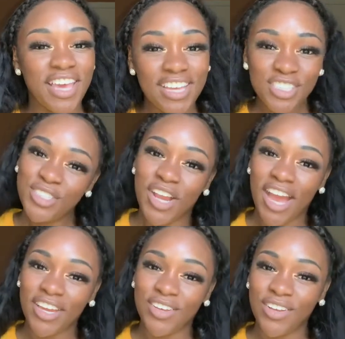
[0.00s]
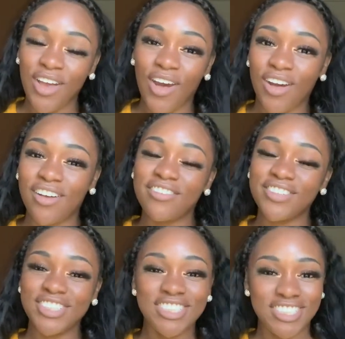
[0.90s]
/ try on
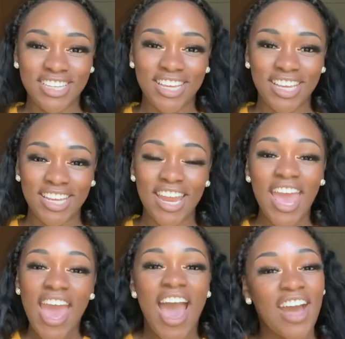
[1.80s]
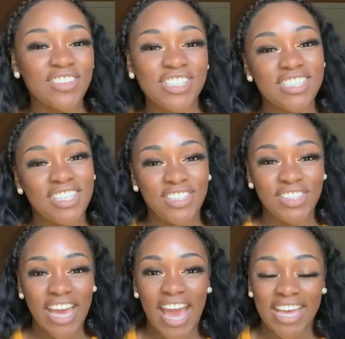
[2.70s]
haul for Shein. I will see
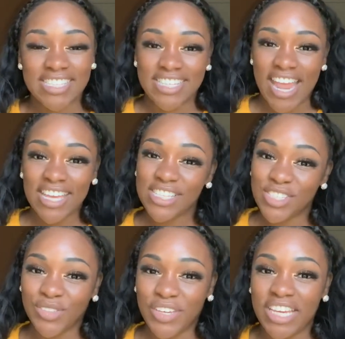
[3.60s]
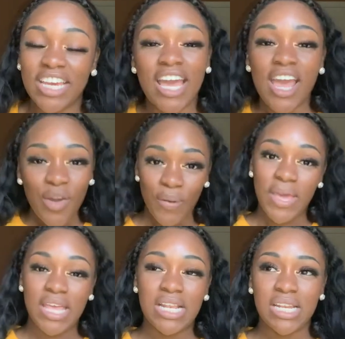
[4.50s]
you guys next week.
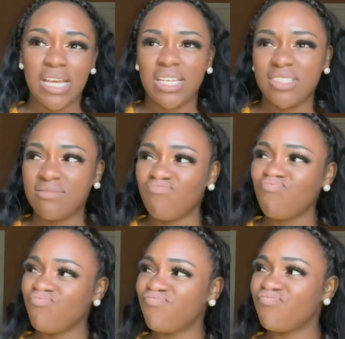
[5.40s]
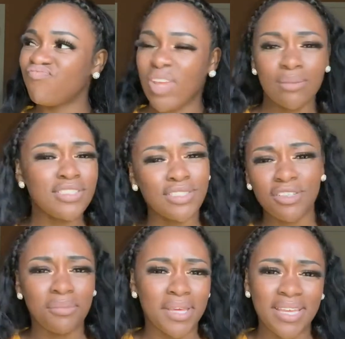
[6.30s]
And I'm
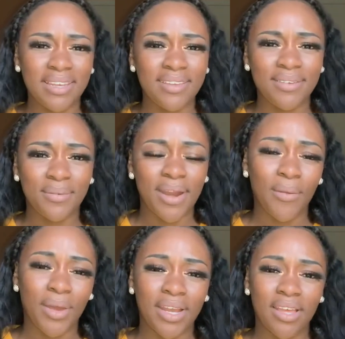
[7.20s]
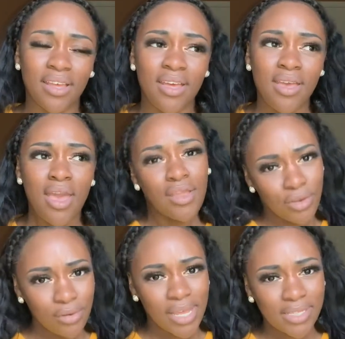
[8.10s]
still debating what I want to
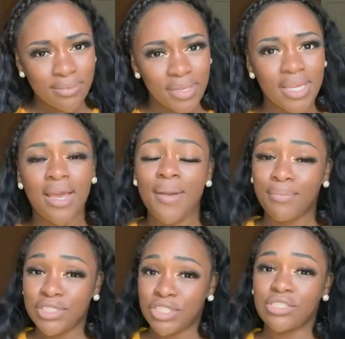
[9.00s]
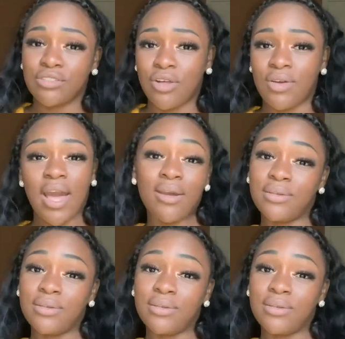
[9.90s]
do next week. But just know